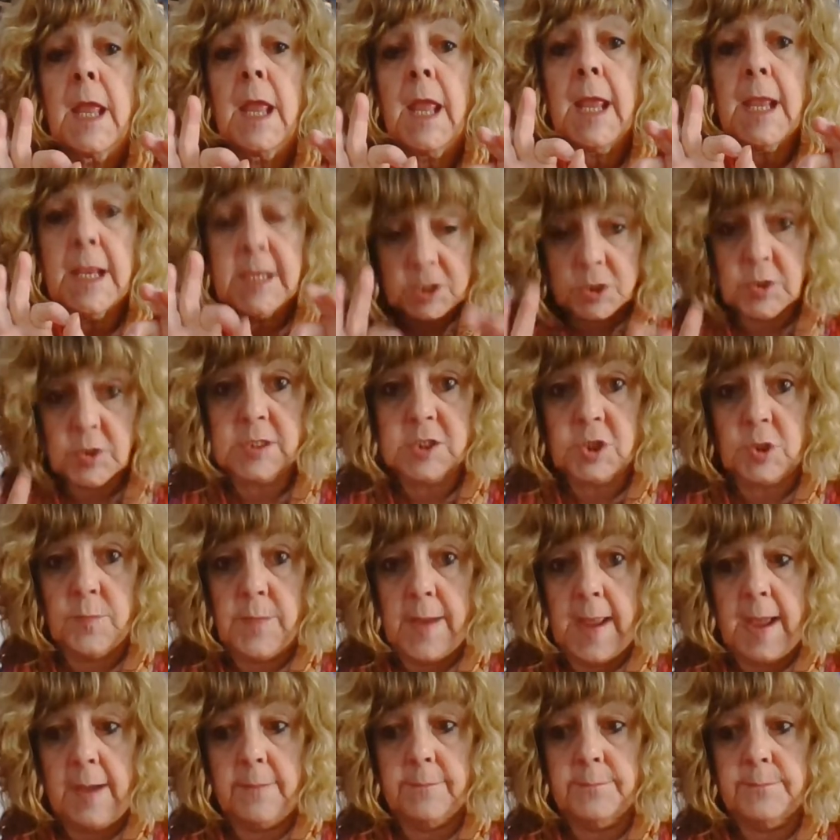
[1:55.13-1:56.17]
a treasure
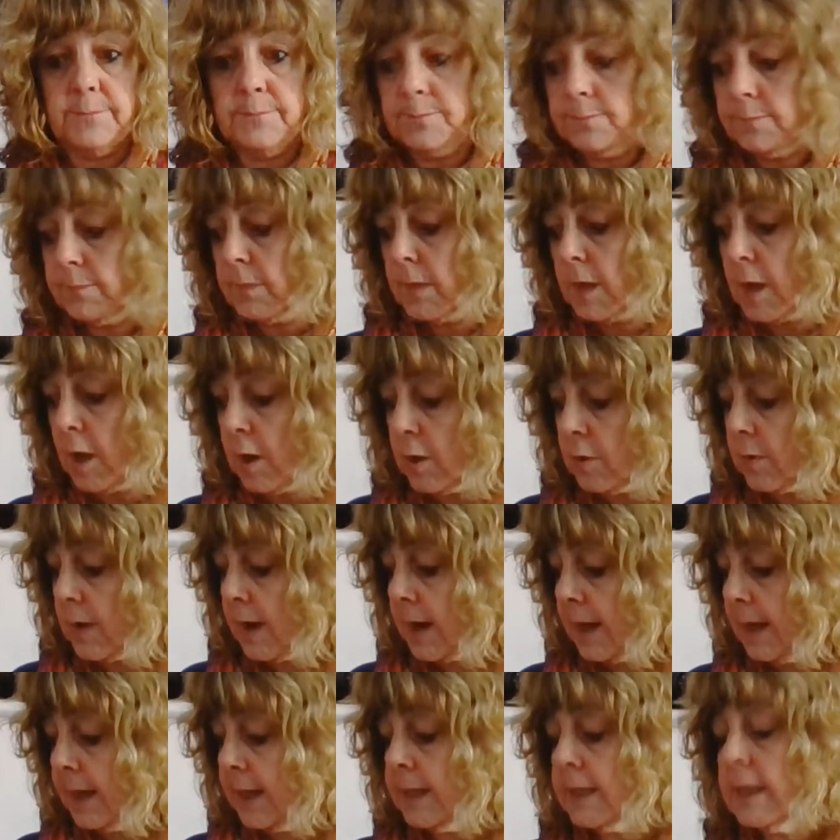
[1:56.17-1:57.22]
map. All
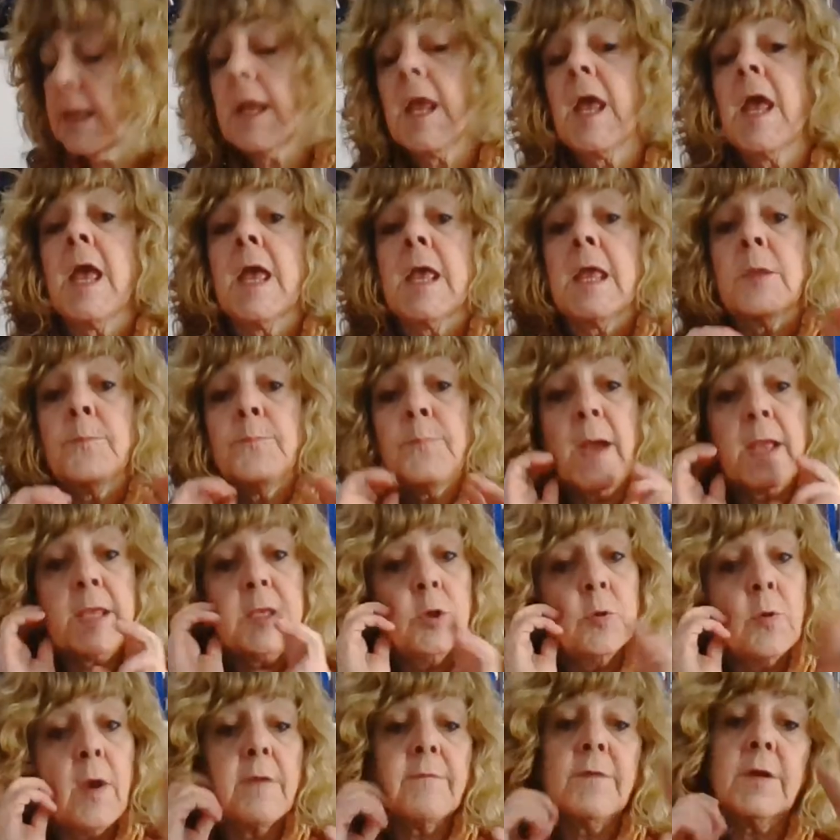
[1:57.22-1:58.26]
right. But
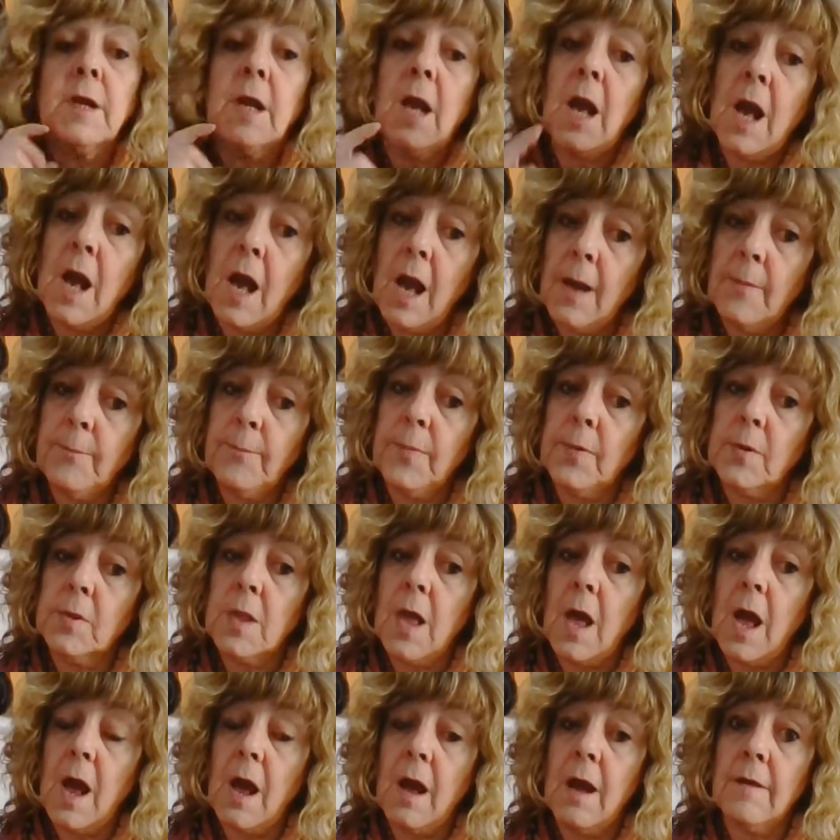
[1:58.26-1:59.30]
you have a couple
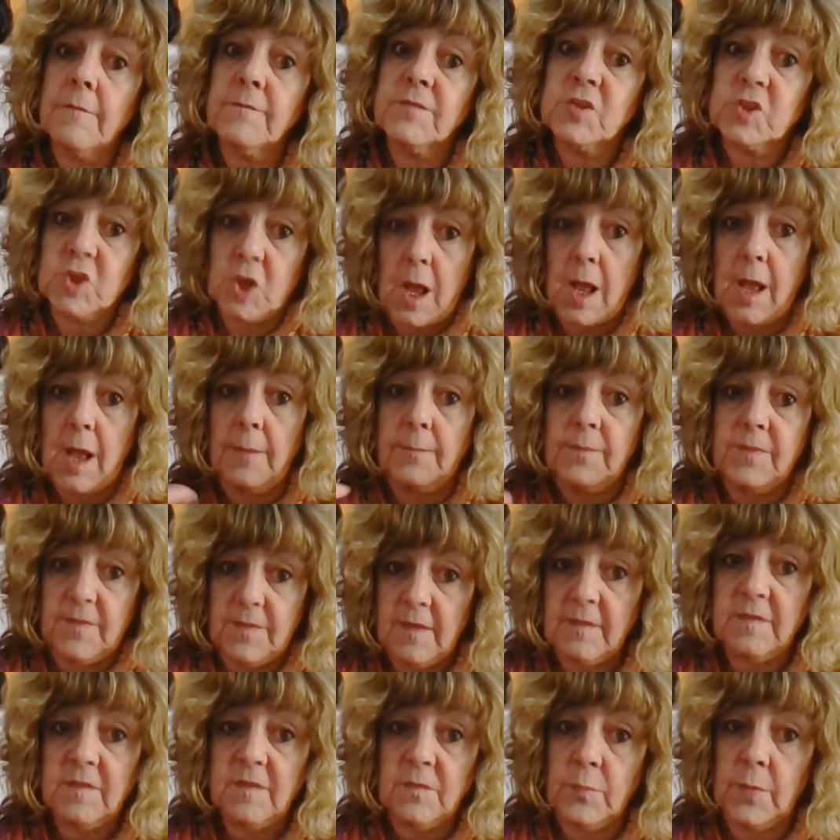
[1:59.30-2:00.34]
of jobs
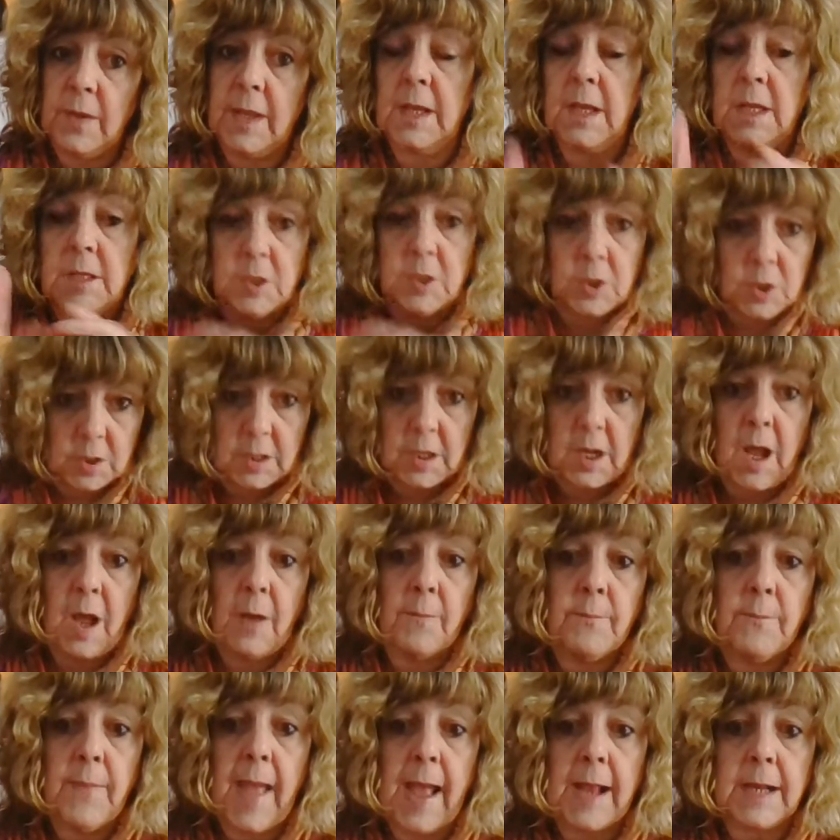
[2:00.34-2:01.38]
this week, and you're going to
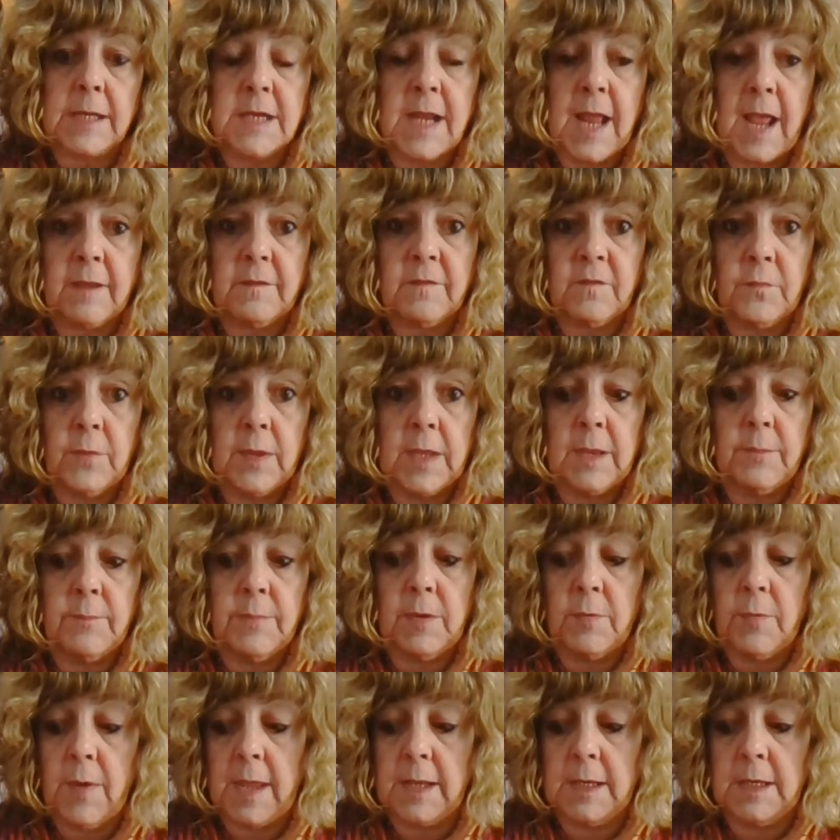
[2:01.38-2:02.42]
come back next week and
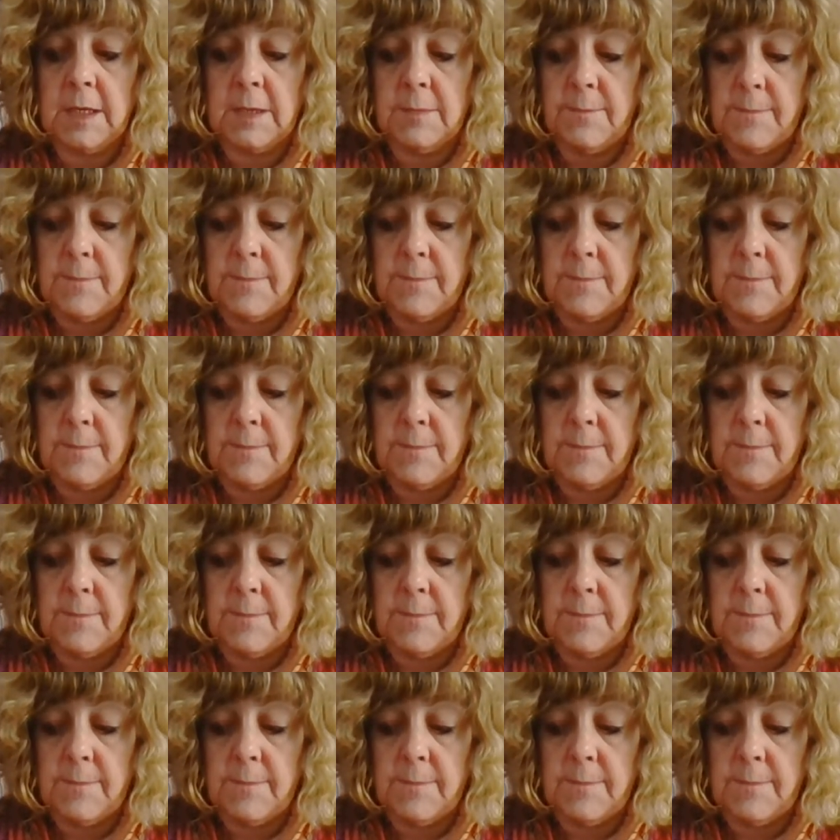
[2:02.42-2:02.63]
be ready to